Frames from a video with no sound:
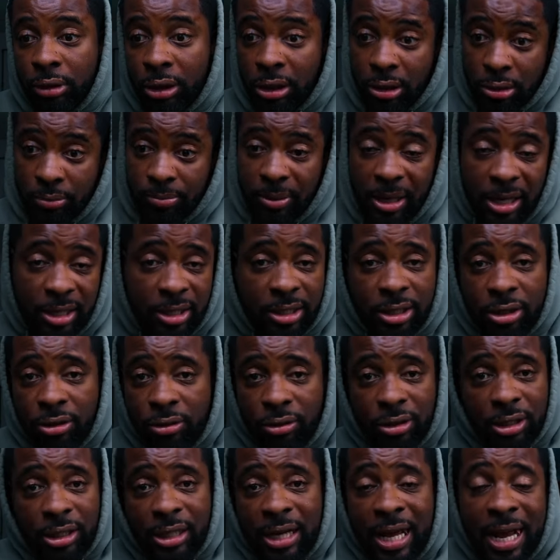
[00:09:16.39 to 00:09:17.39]
he's basically
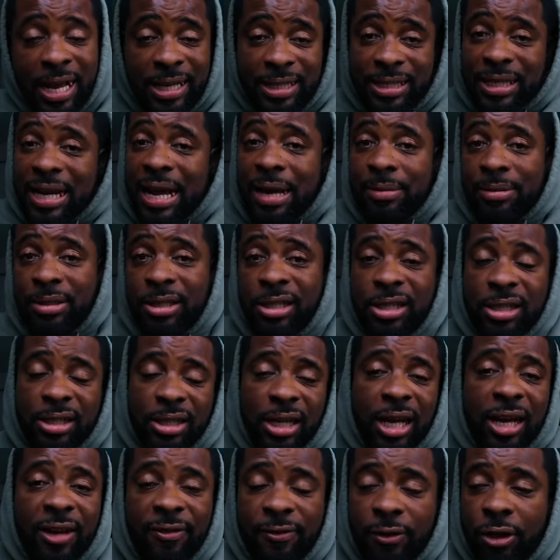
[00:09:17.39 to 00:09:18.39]
on the last laps of his
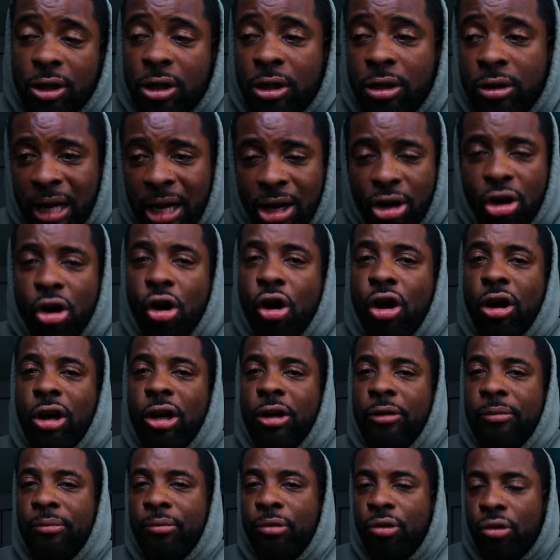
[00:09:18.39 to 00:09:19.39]
life, dog, I call
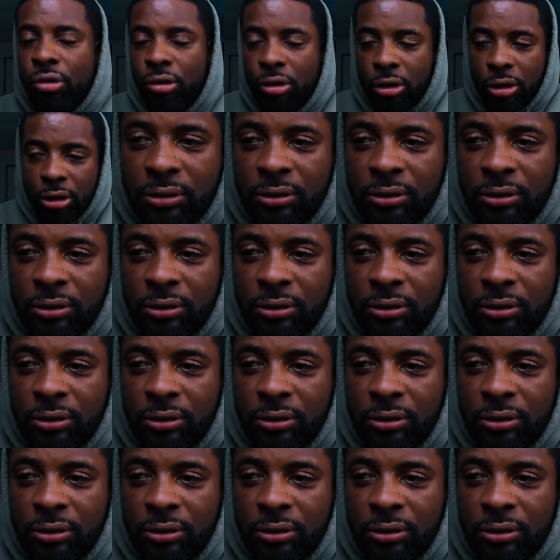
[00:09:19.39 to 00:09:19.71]
him more.